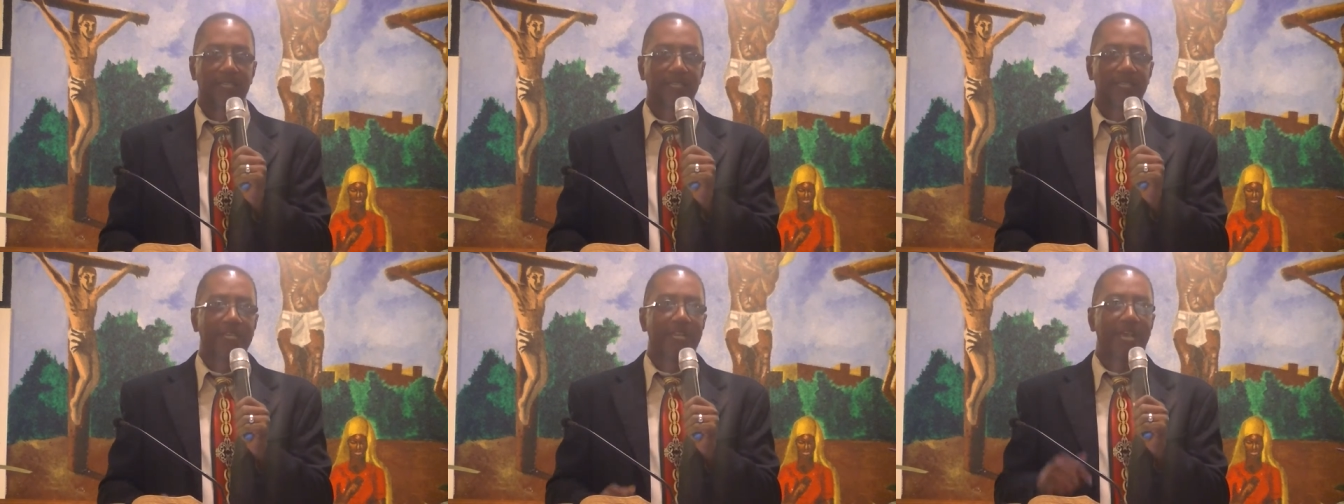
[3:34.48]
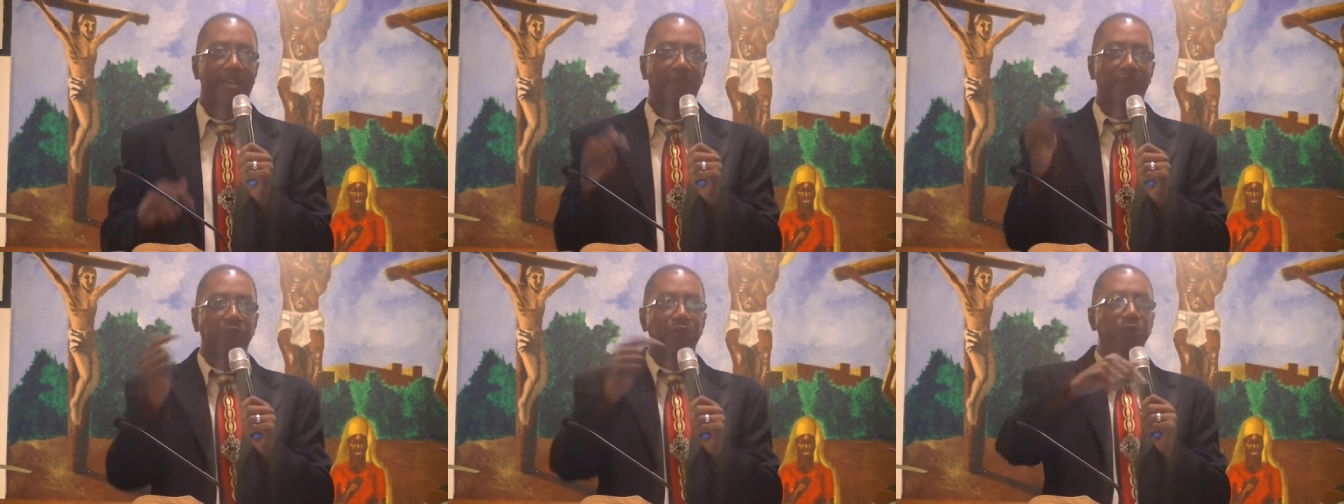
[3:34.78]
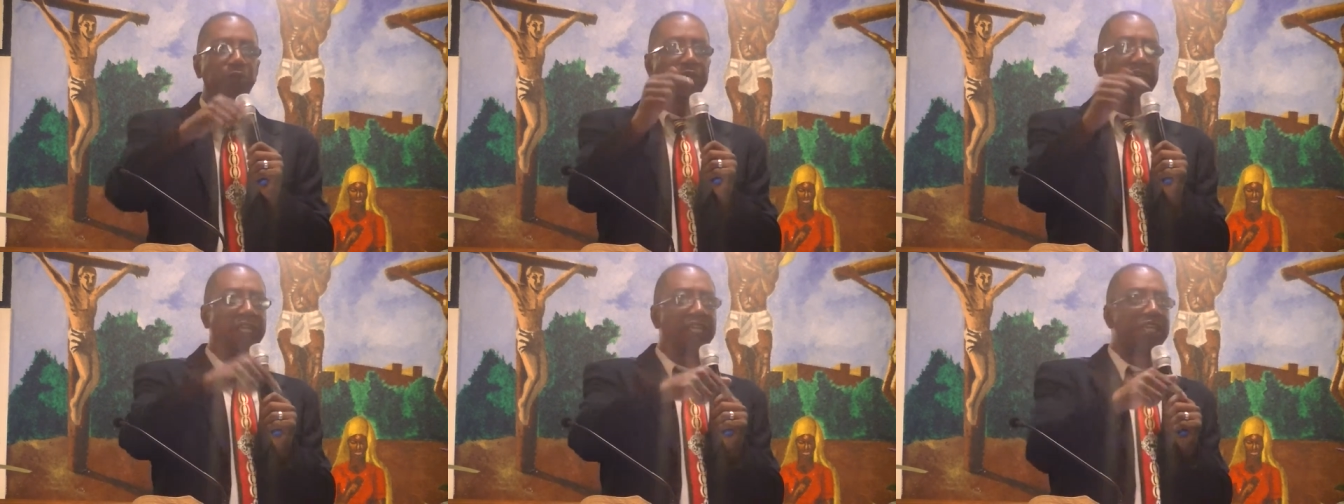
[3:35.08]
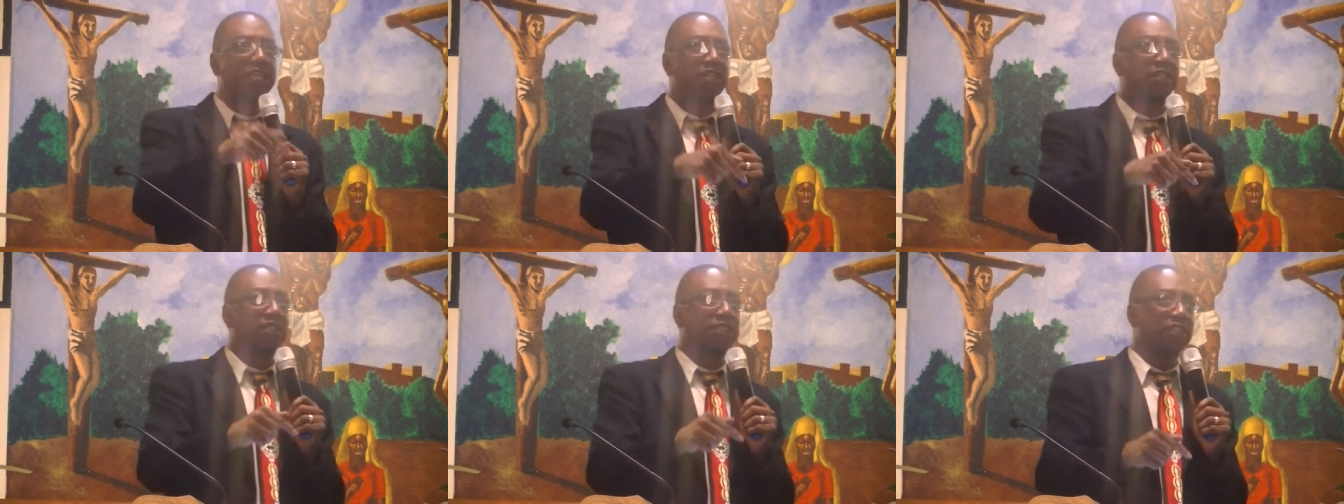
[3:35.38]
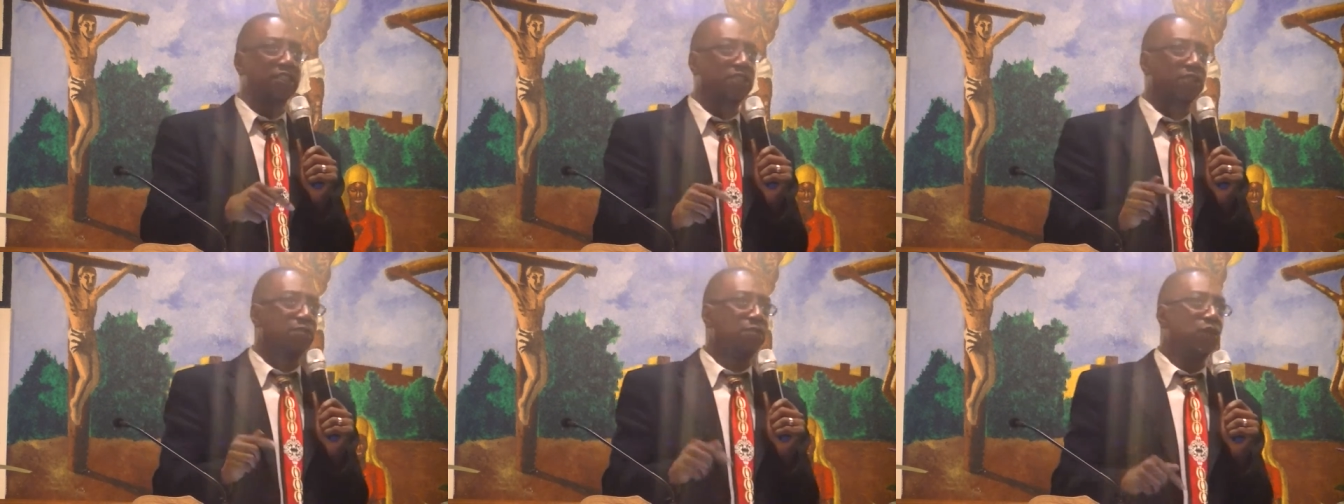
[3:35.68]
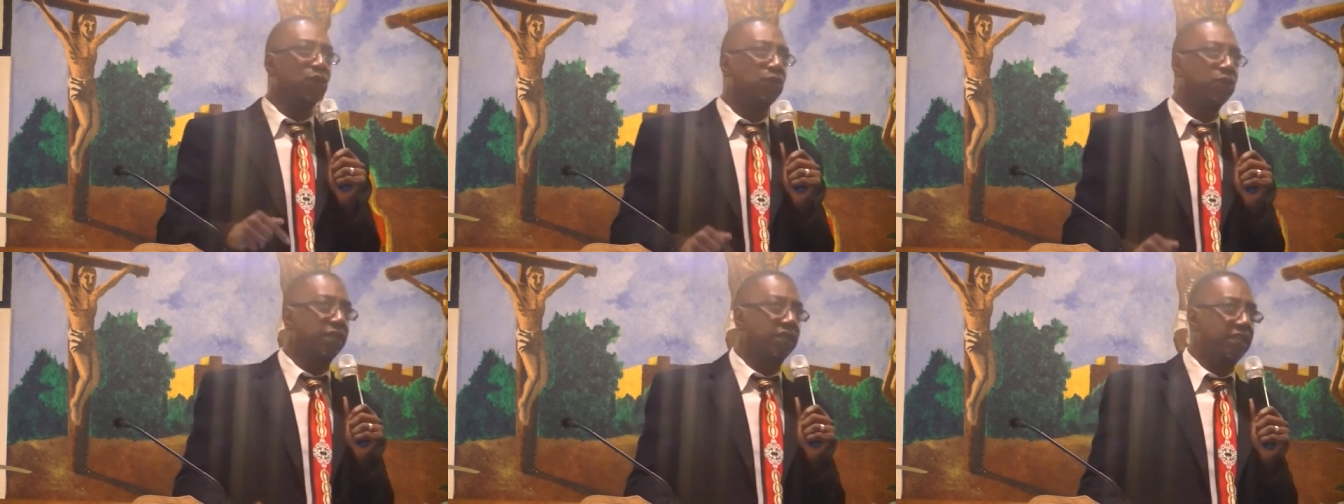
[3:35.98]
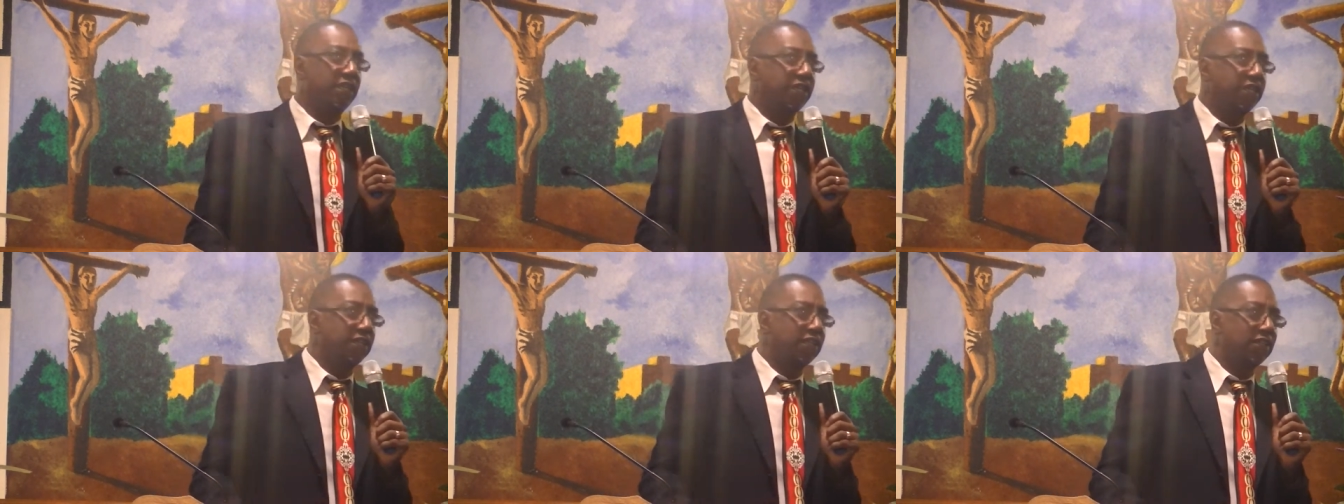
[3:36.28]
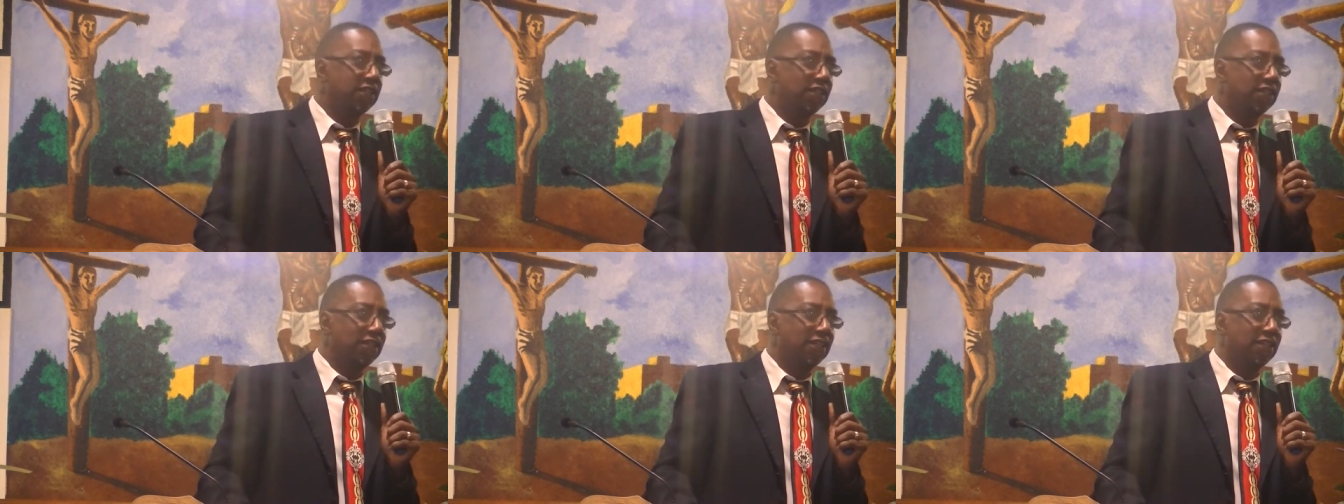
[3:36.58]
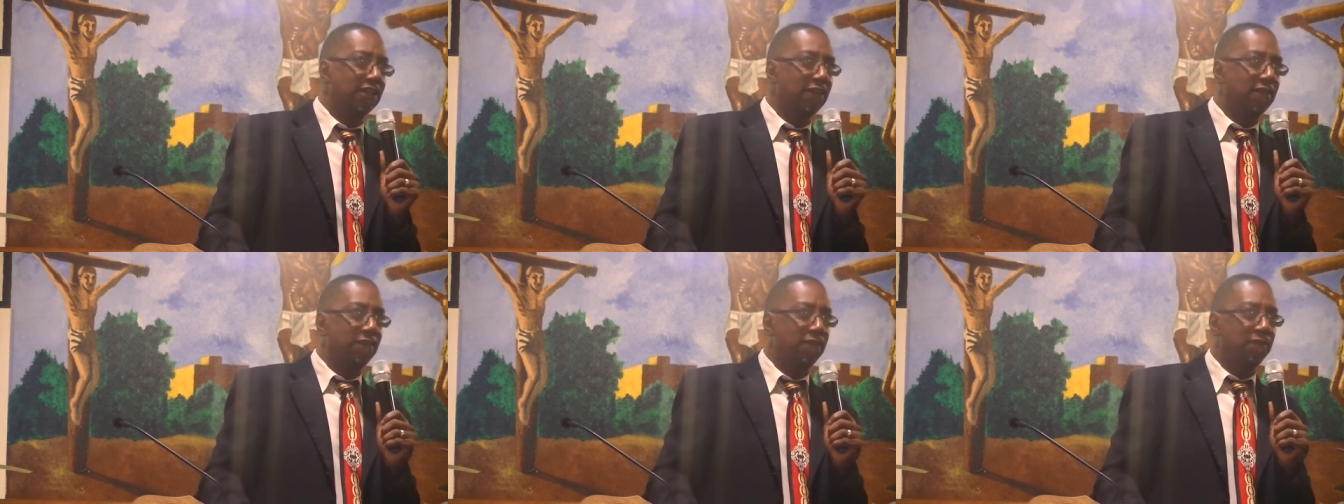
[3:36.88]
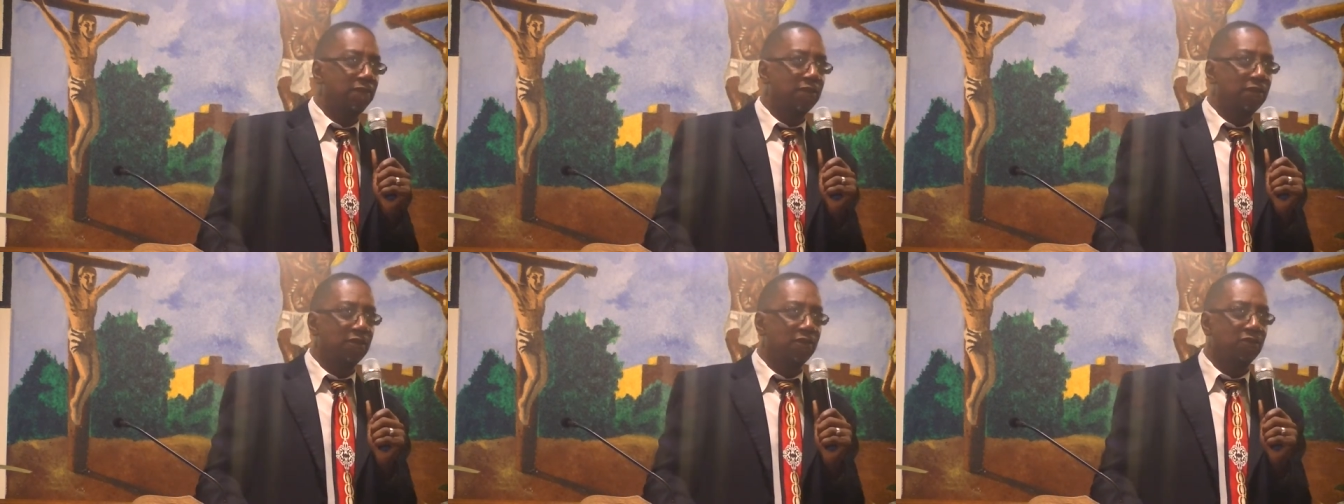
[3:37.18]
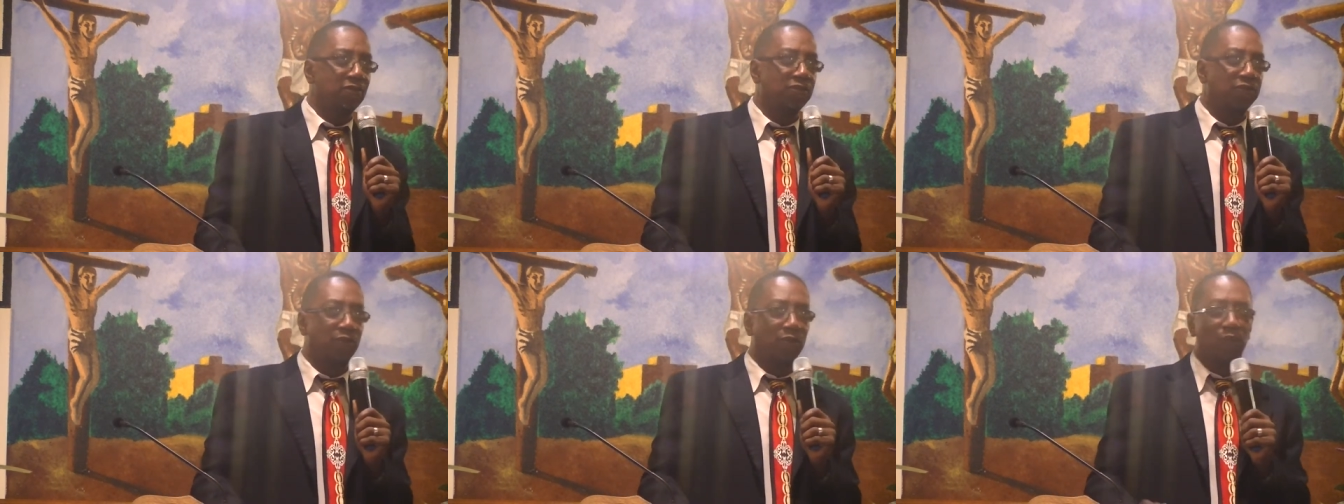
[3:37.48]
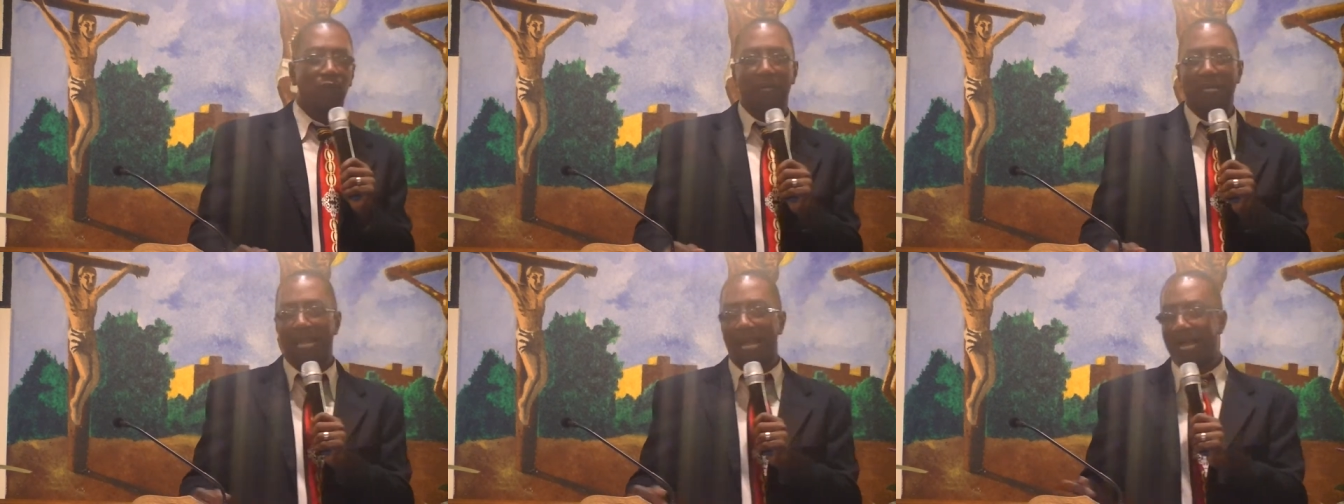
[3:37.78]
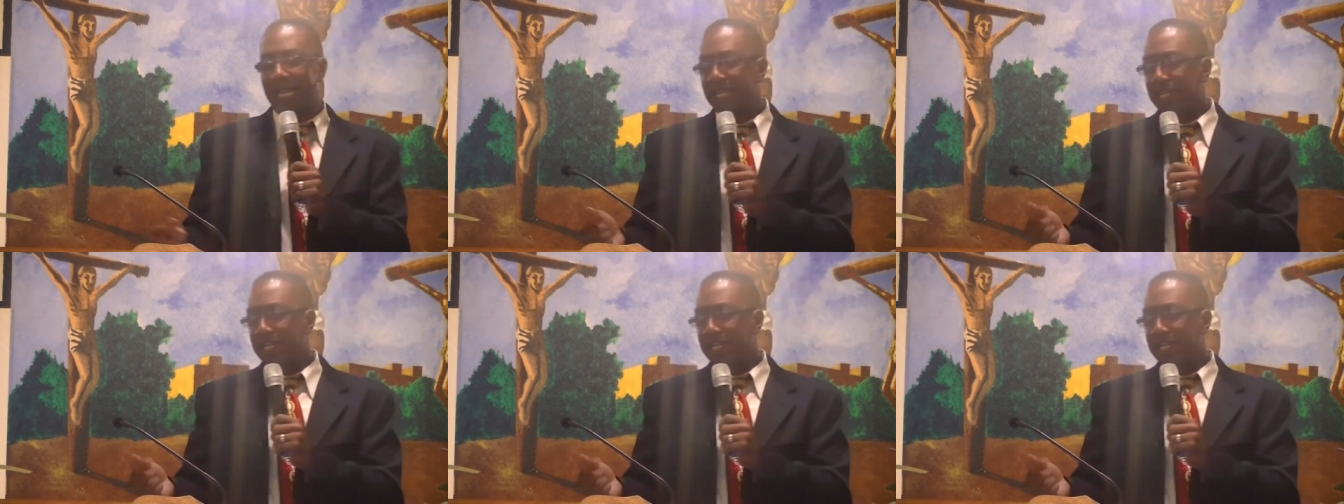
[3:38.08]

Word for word: Now, if you were here this morning, from what I